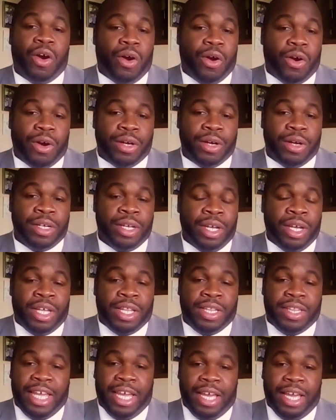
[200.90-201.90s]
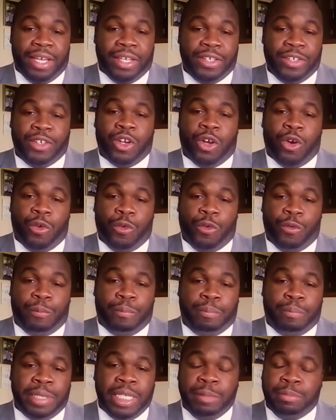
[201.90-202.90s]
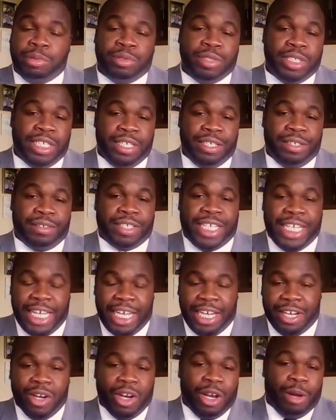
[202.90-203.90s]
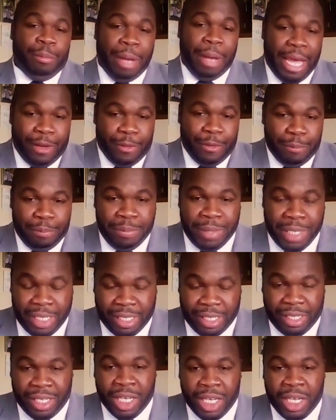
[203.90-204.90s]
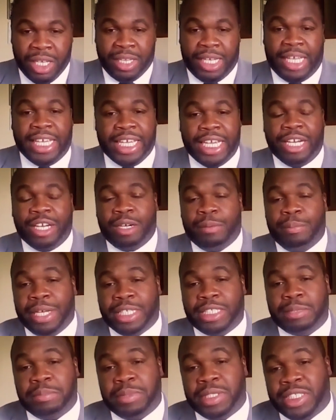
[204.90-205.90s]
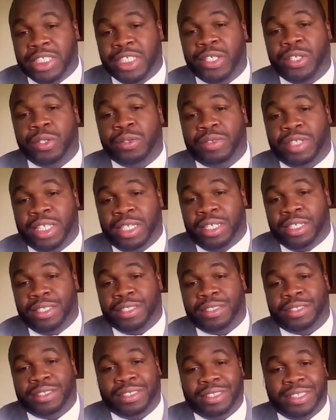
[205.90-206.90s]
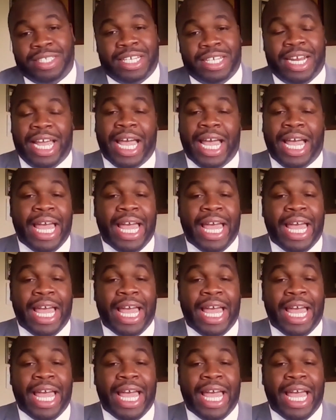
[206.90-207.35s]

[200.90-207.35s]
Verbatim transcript: my heart that, you know, people didn't care about me. They cared about the material things that